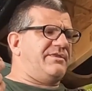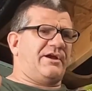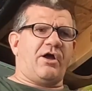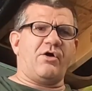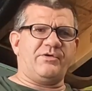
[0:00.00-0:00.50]

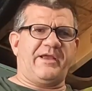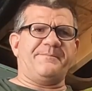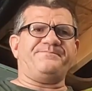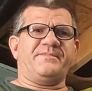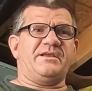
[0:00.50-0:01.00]
the coating,
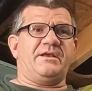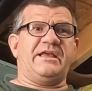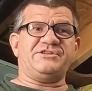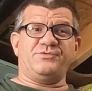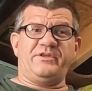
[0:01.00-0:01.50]

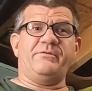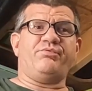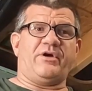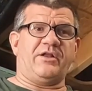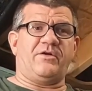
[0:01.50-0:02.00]
gets really
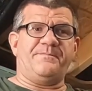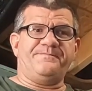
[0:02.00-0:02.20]
brittle.